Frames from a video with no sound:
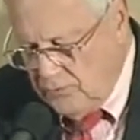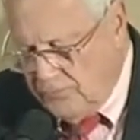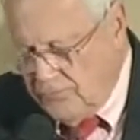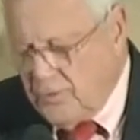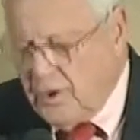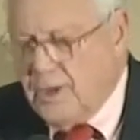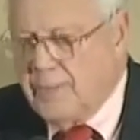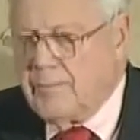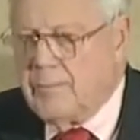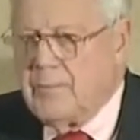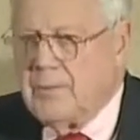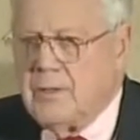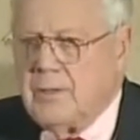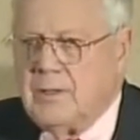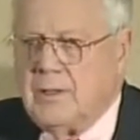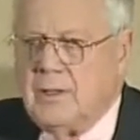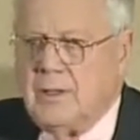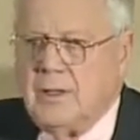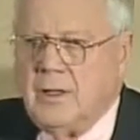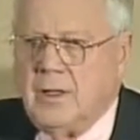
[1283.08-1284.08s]
from
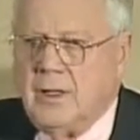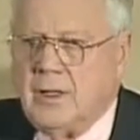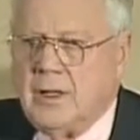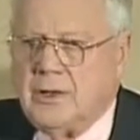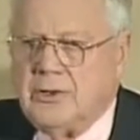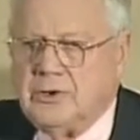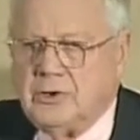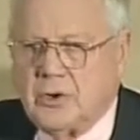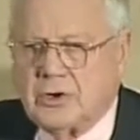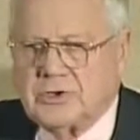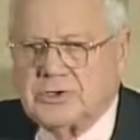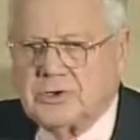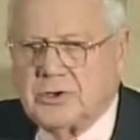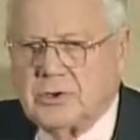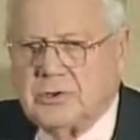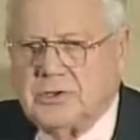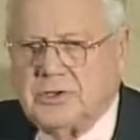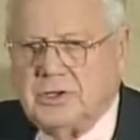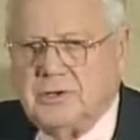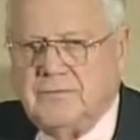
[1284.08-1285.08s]
a uh,
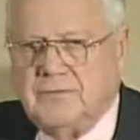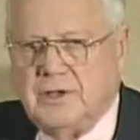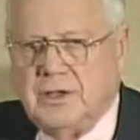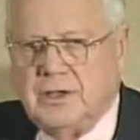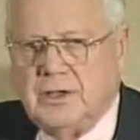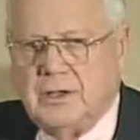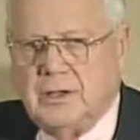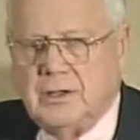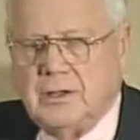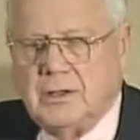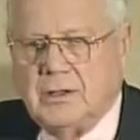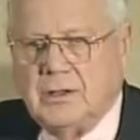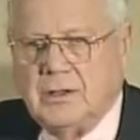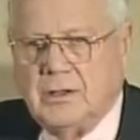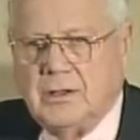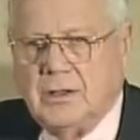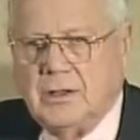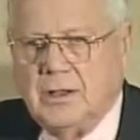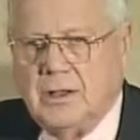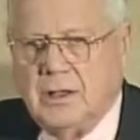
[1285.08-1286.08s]
Yorkshire TV
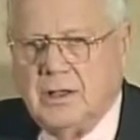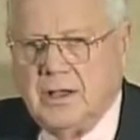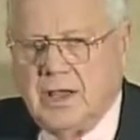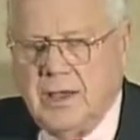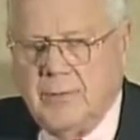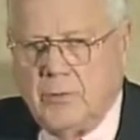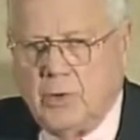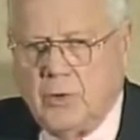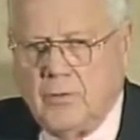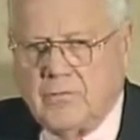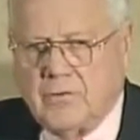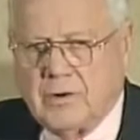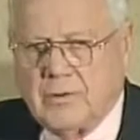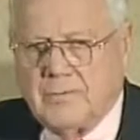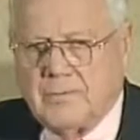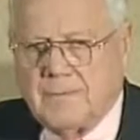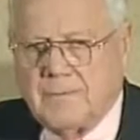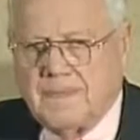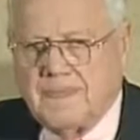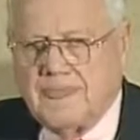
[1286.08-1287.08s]
came over.
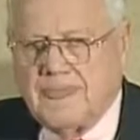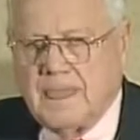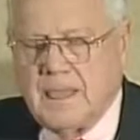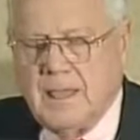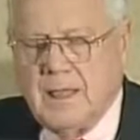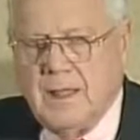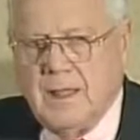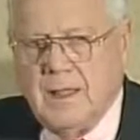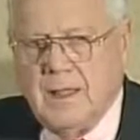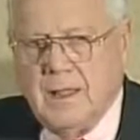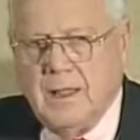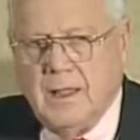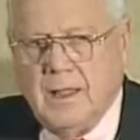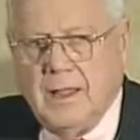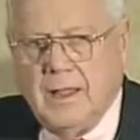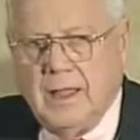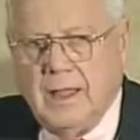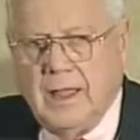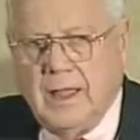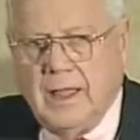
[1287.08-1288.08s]

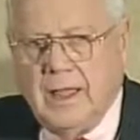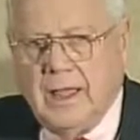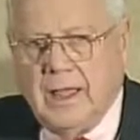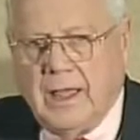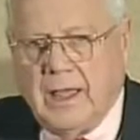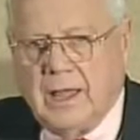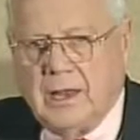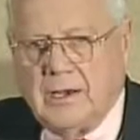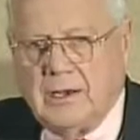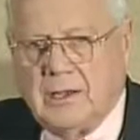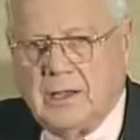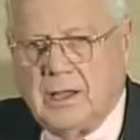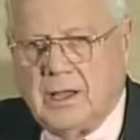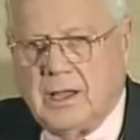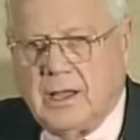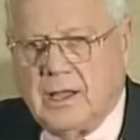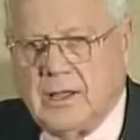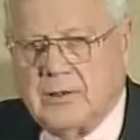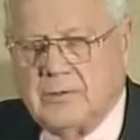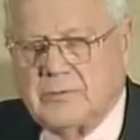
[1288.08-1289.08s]
And
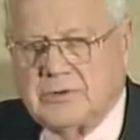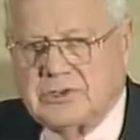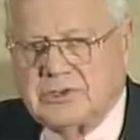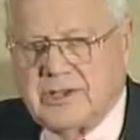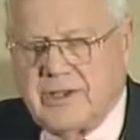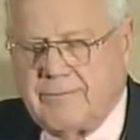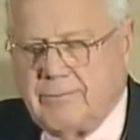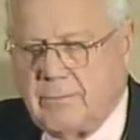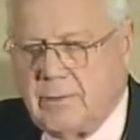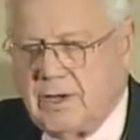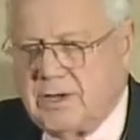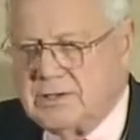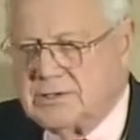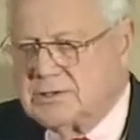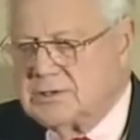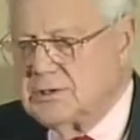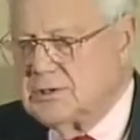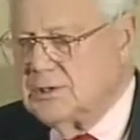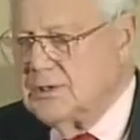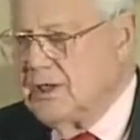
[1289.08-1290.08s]
uh, for seven
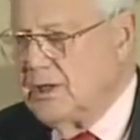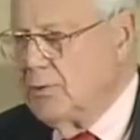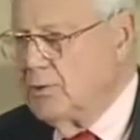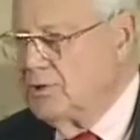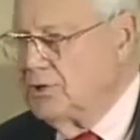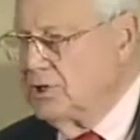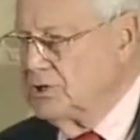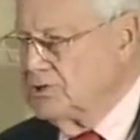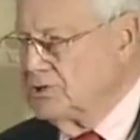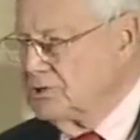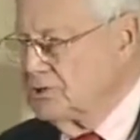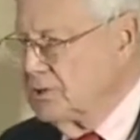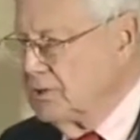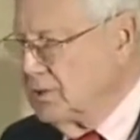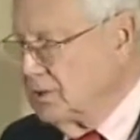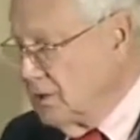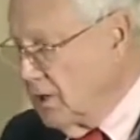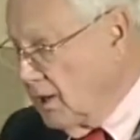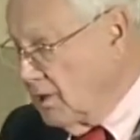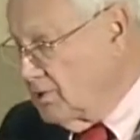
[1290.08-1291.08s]
months, they were in this
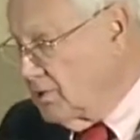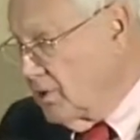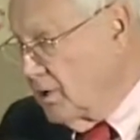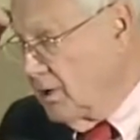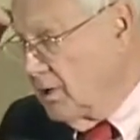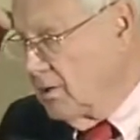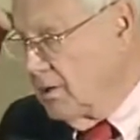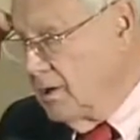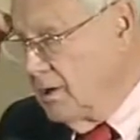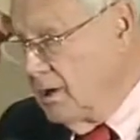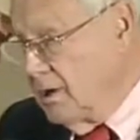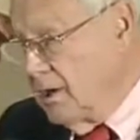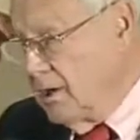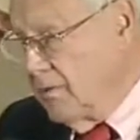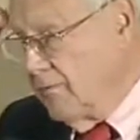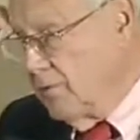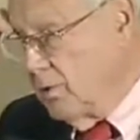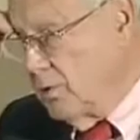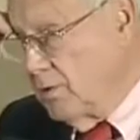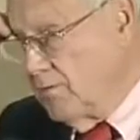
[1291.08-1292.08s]
country
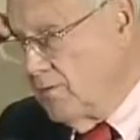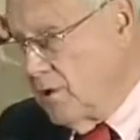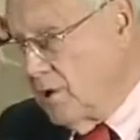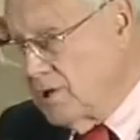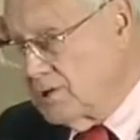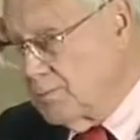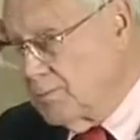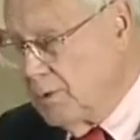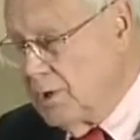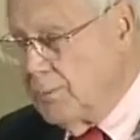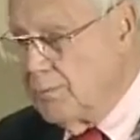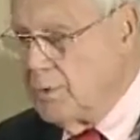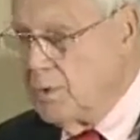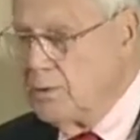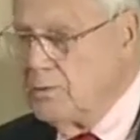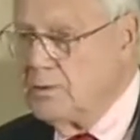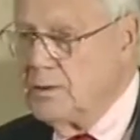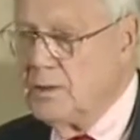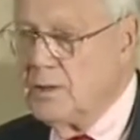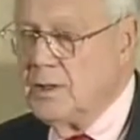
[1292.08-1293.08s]
interviewing various people.